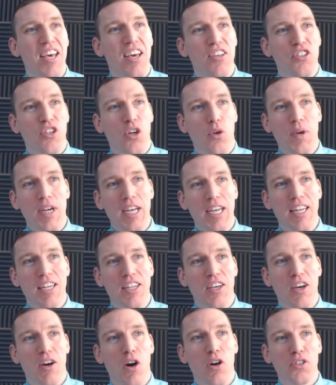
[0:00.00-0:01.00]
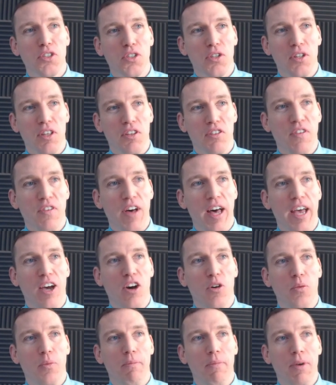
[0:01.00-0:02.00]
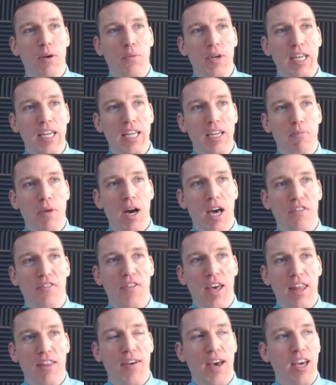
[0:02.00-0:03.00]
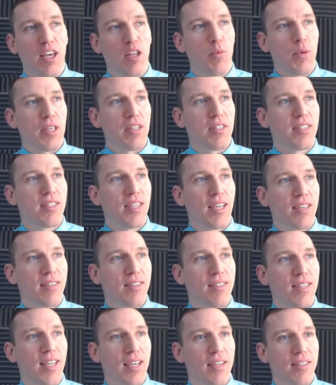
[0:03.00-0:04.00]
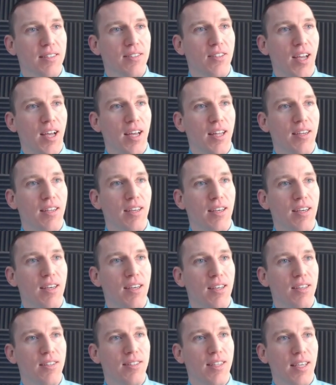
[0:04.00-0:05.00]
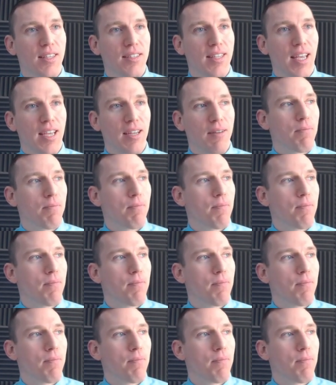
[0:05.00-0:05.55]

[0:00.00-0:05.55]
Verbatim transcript: so we need to alter this file, but we need to modify the value to be six six, not six eight.